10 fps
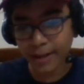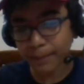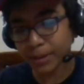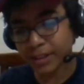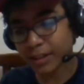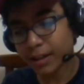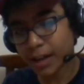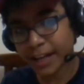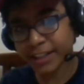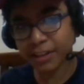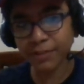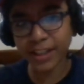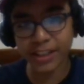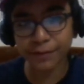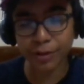but Anand
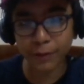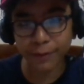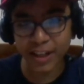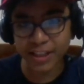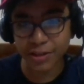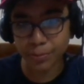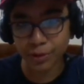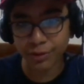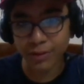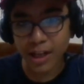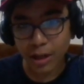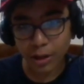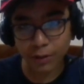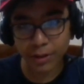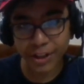waited for the best move
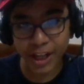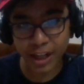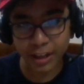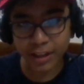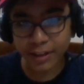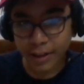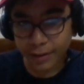over here,